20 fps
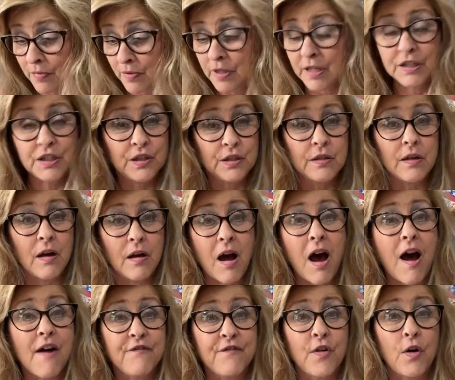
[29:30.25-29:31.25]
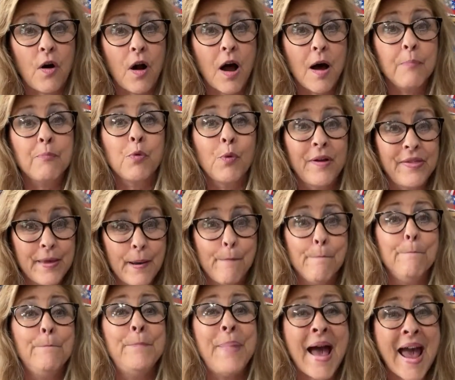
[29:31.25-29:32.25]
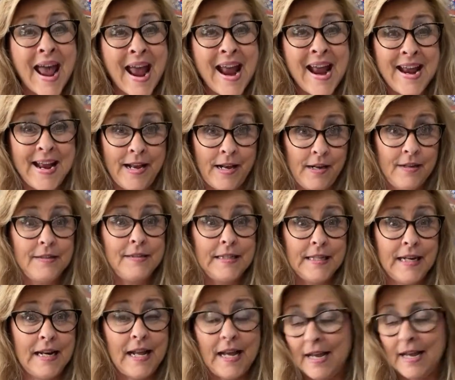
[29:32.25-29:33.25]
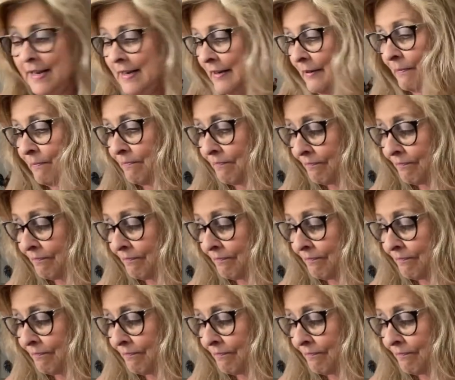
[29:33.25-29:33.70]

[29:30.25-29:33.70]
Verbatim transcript: this offer up with a bang today.